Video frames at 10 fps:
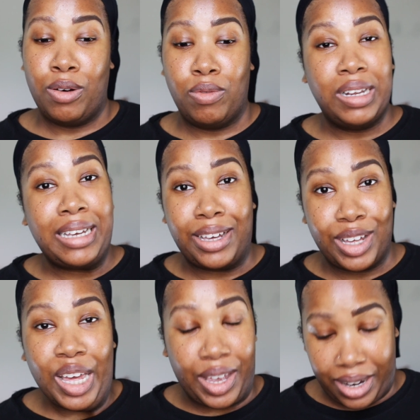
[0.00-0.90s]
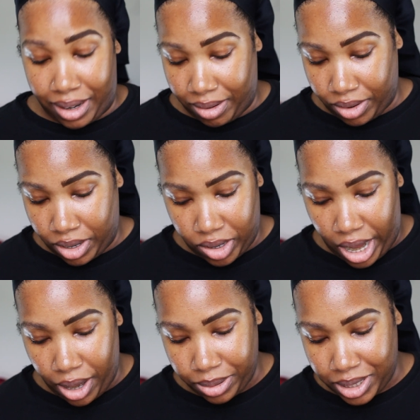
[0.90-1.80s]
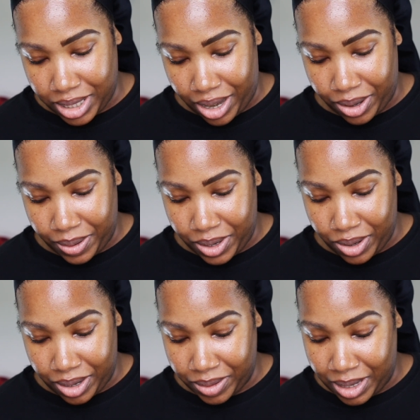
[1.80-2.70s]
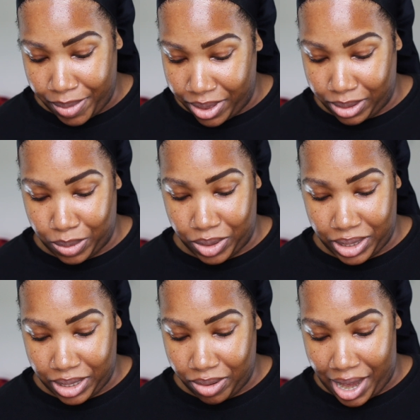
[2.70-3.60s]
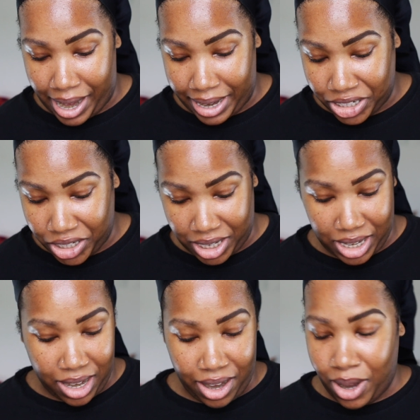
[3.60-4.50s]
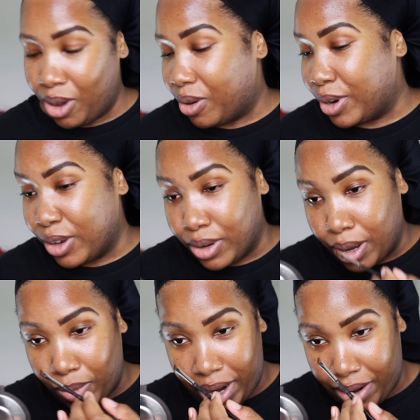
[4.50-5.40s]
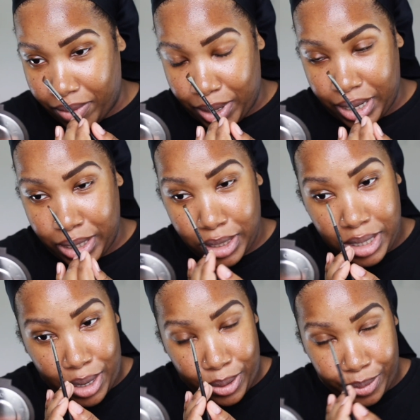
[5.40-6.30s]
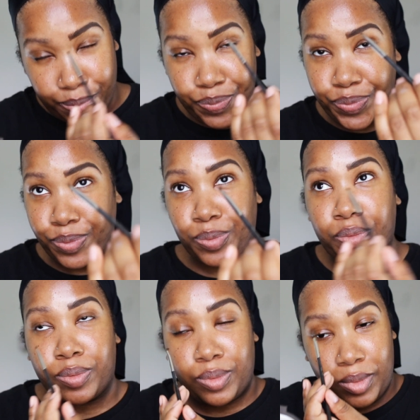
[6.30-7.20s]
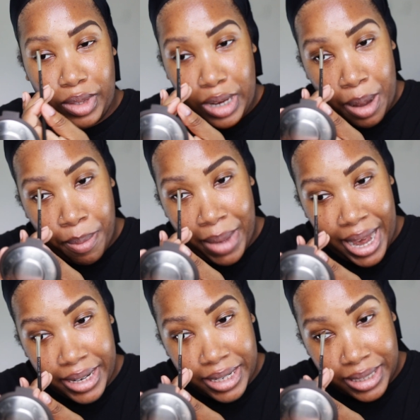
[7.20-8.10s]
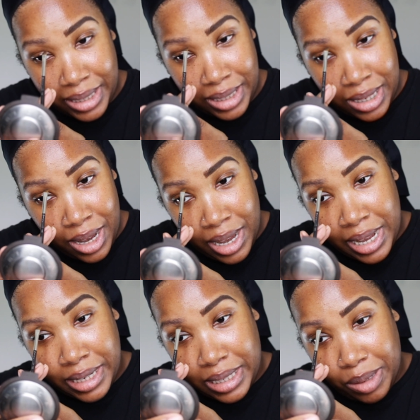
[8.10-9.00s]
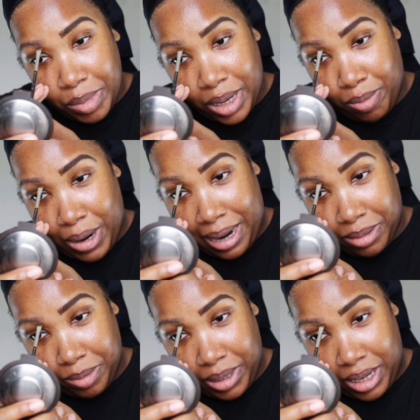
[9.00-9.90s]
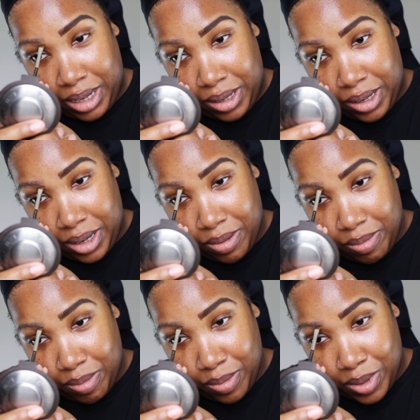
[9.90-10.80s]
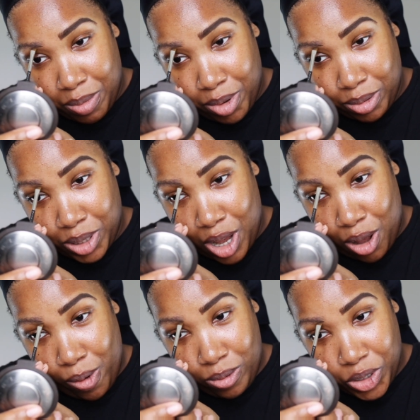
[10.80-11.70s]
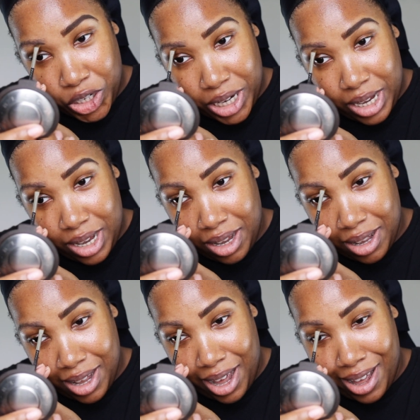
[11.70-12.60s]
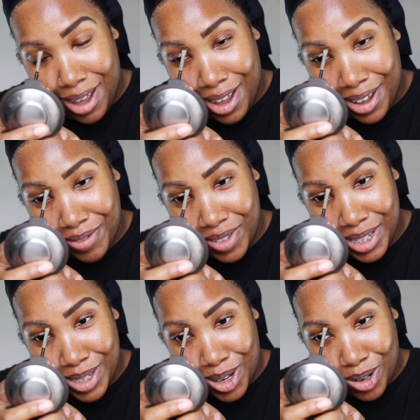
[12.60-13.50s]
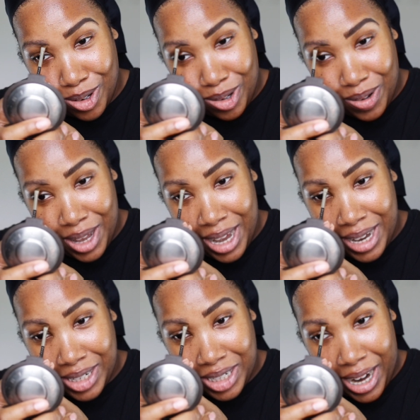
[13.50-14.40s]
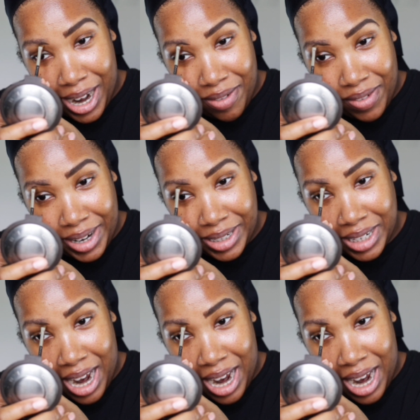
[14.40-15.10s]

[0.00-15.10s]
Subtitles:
really good, you know. So, you know, some of those were still ashy, or, you know, whatever it is. So MAC is, to me, probably the most OG of this whole shade range